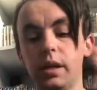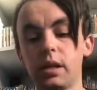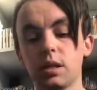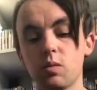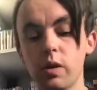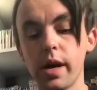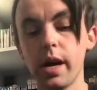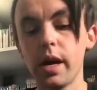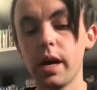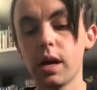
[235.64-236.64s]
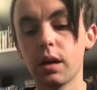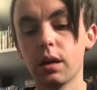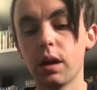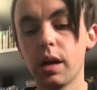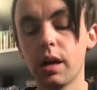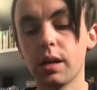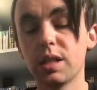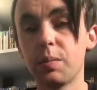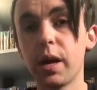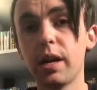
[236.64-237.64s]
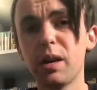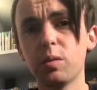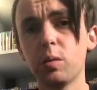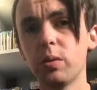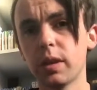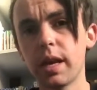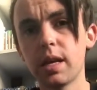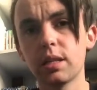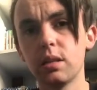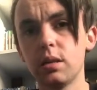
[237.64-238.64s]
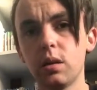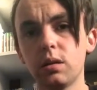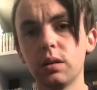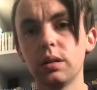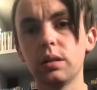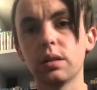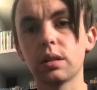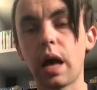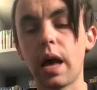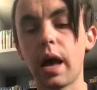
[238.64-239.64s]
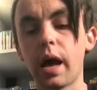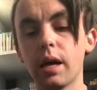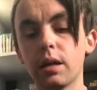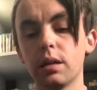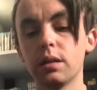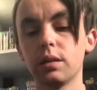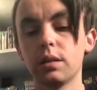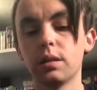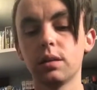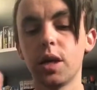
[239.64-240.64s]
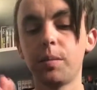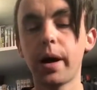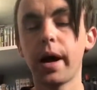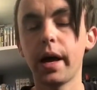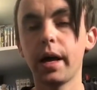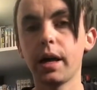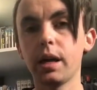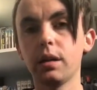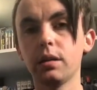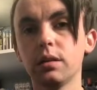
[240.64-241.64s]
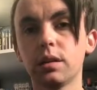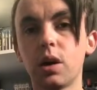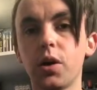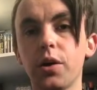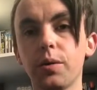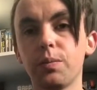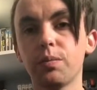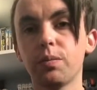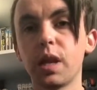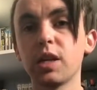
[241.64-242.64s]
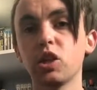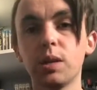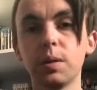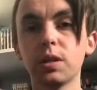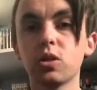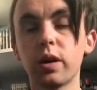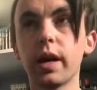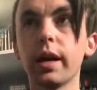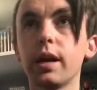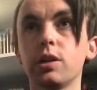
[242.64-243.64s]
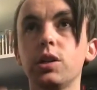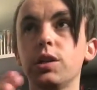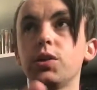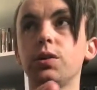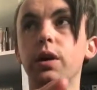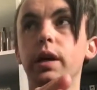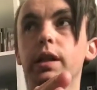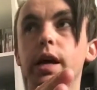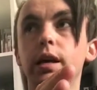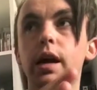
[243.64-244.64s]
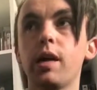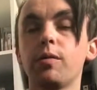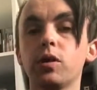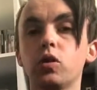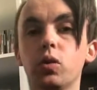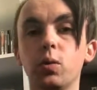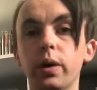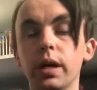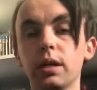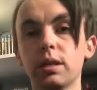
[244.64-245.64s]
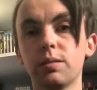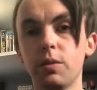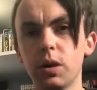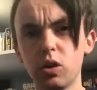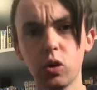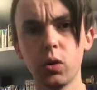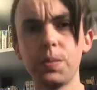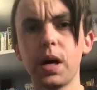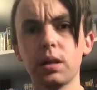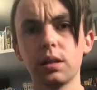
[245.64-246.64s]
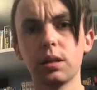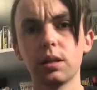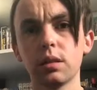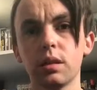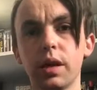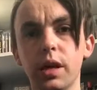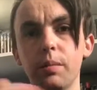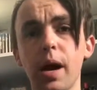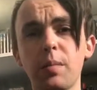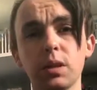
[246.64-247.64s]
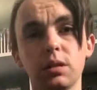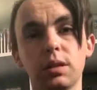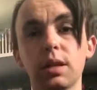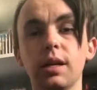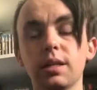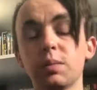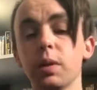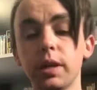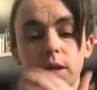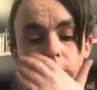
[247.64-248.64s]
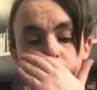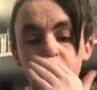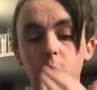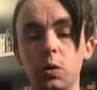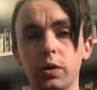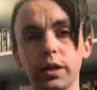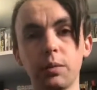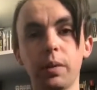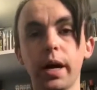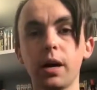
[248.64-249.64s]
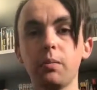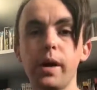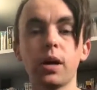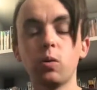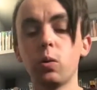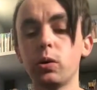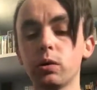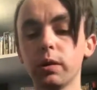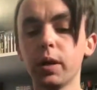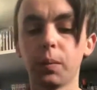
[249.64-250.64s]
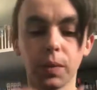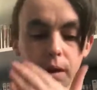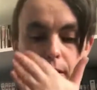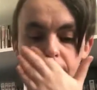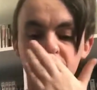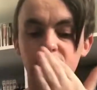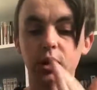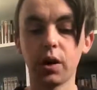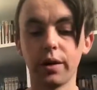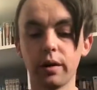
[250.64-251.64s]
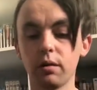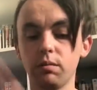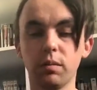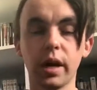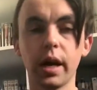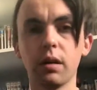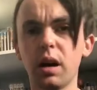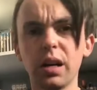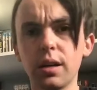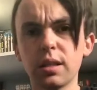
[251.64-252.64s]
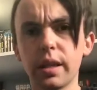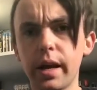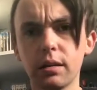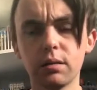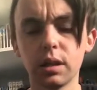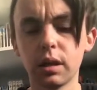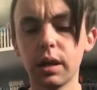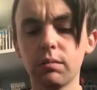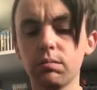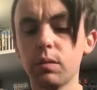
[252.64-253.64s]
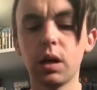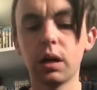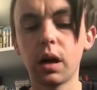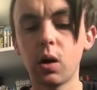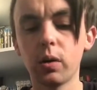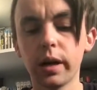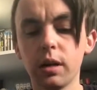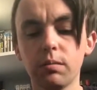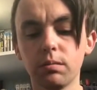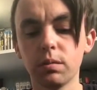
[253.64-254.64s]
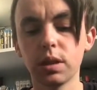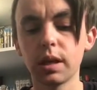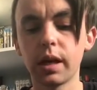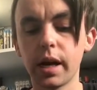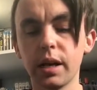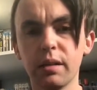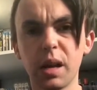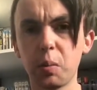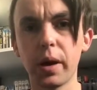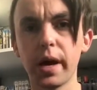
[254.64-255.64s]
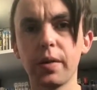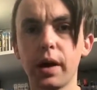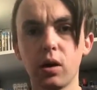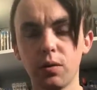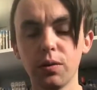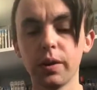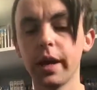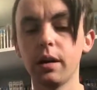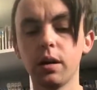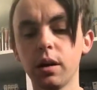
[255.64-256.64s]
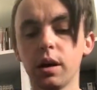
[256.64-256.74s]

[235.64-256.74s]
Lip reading: It's where you spend up to $1,000 and you pay, so they ship it straight out to you, and then every 2 weeks for 2 months your payments get split into 4 and you pay it back quarterly. So yeah, I use that to get a whole heap sent out and then pay that off, and then